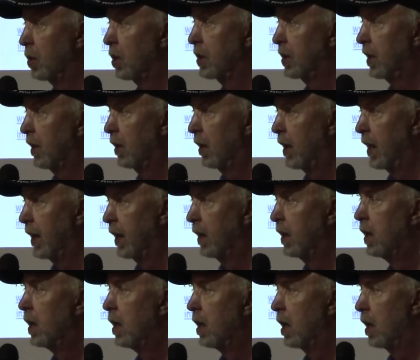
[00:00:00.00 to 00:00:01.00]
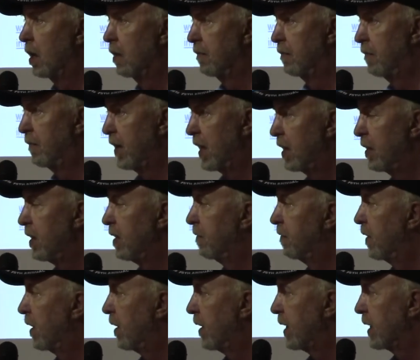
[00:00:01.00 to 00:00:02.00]
in North Carolina, are
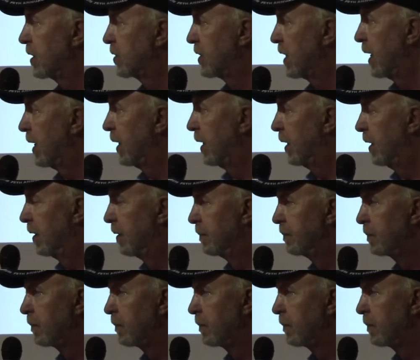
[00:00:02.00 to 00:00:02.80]
very, very excited.